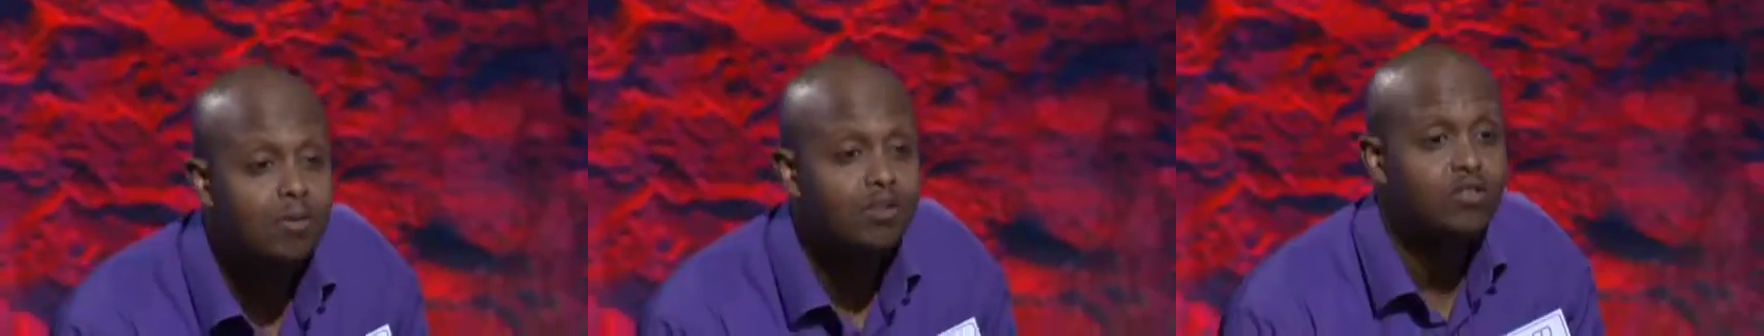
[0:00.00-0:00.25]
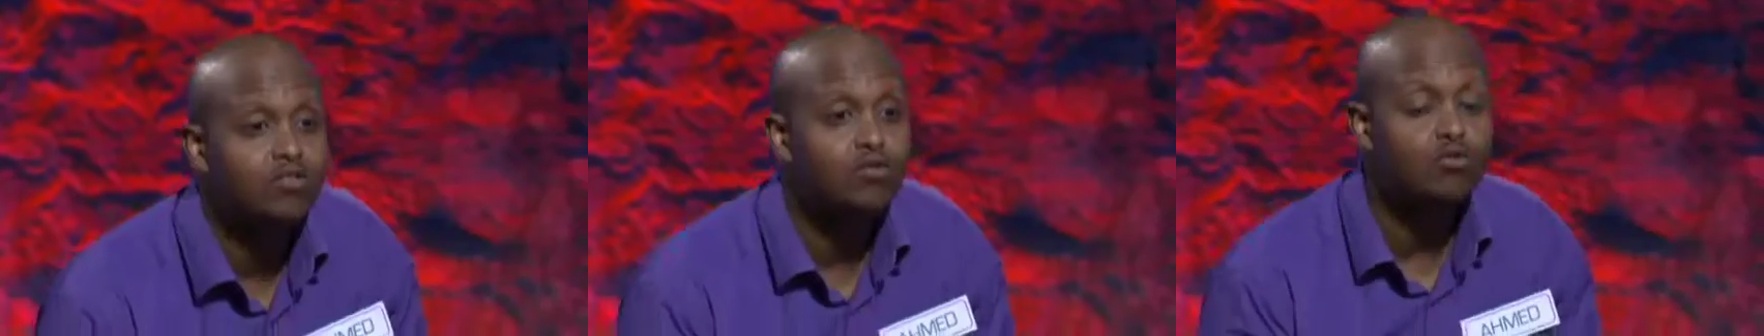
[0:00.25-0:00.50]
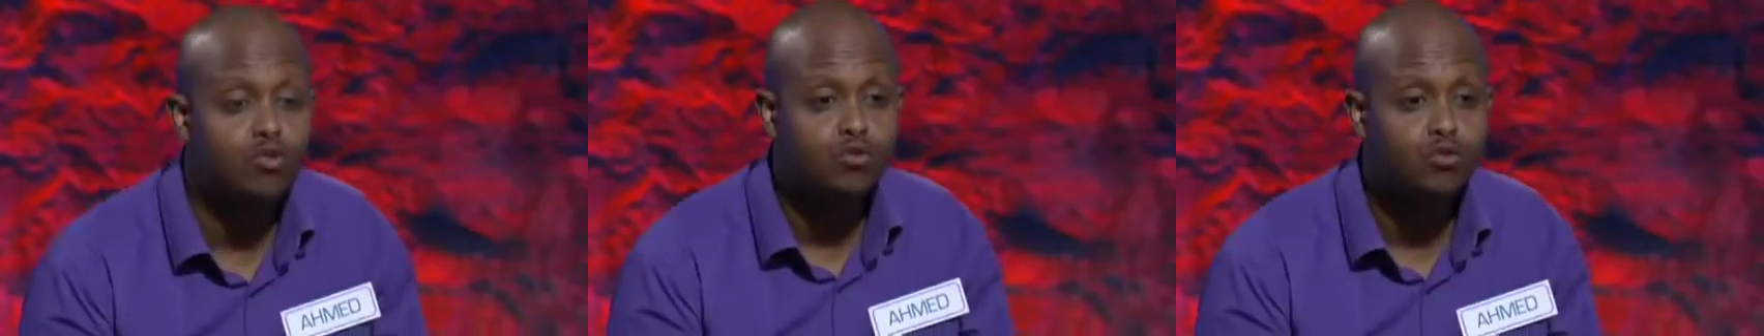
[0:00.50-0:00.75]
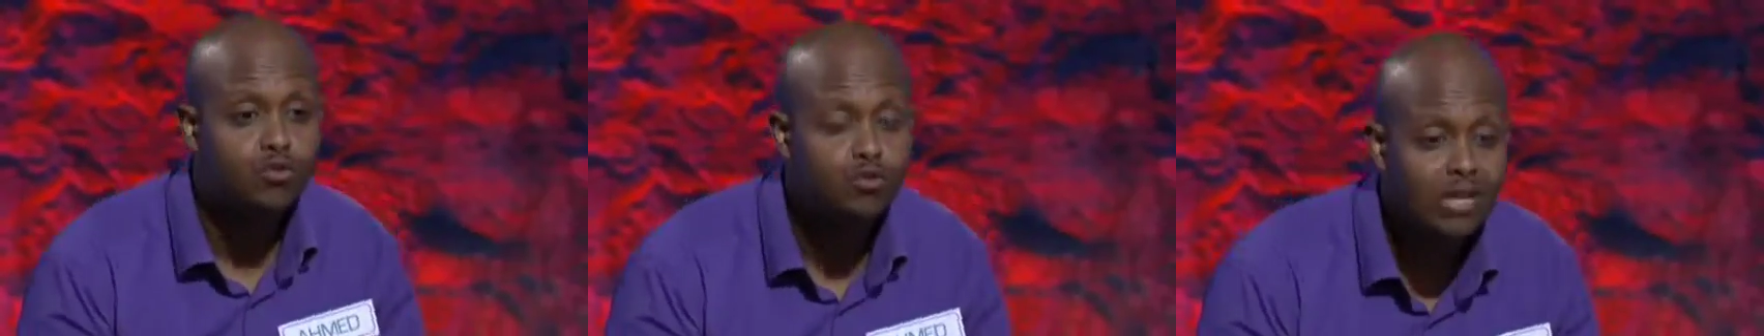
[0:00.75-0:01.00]
happy to, to
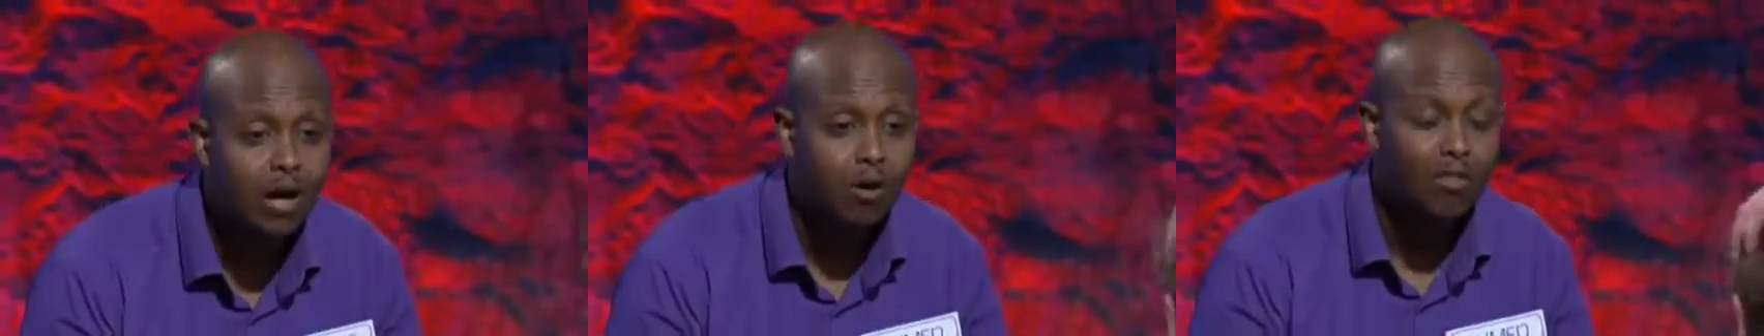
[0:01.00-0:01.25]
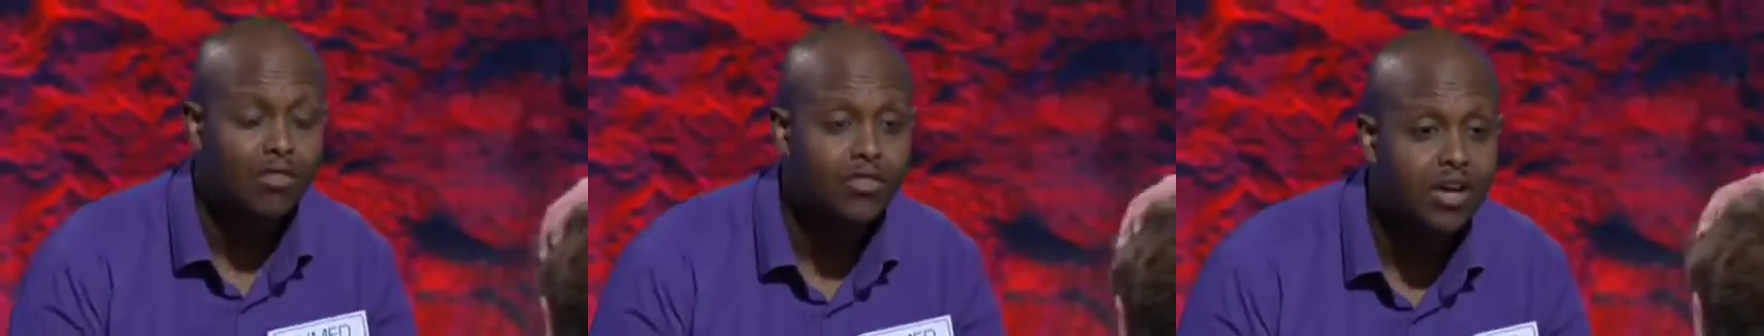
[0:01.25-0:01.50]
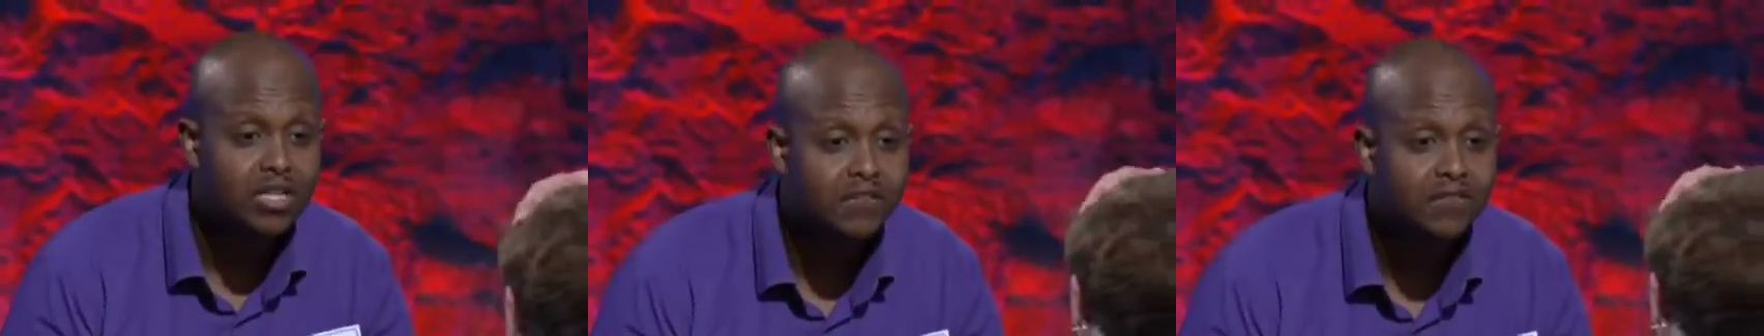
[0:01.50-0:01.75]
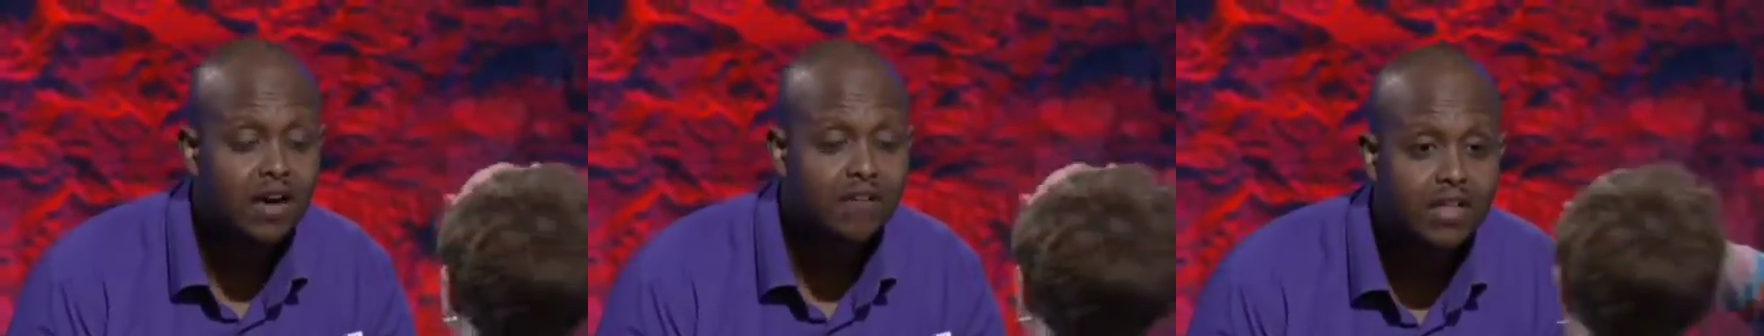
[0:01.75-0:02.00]
lose out on
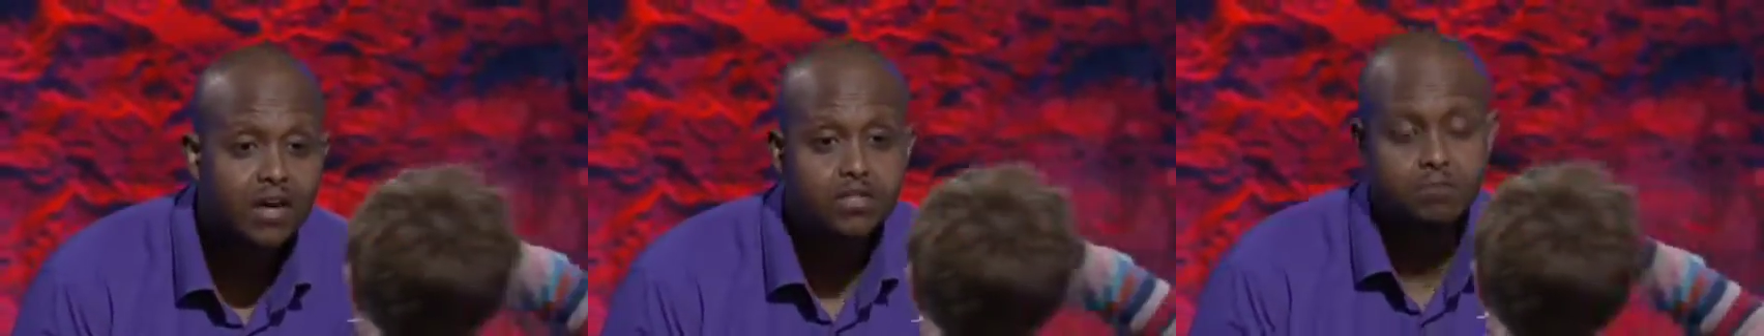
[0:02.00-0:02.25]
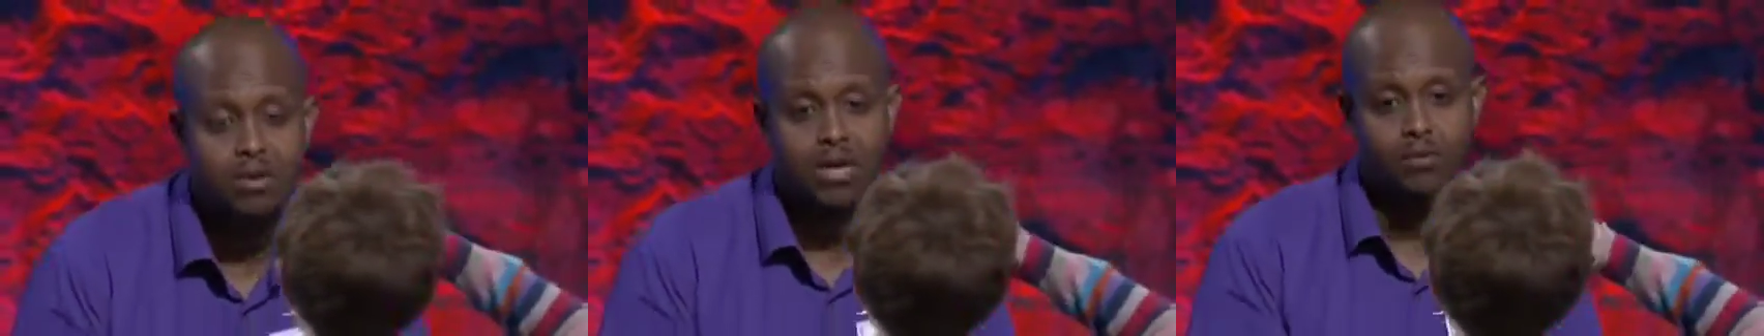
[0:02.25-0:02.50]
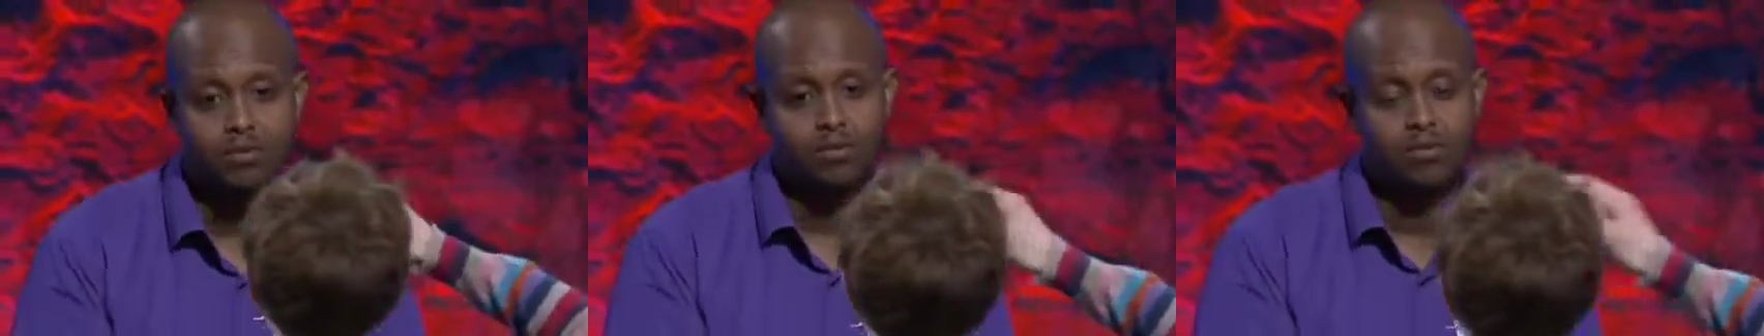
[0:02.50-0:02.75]
£35,000?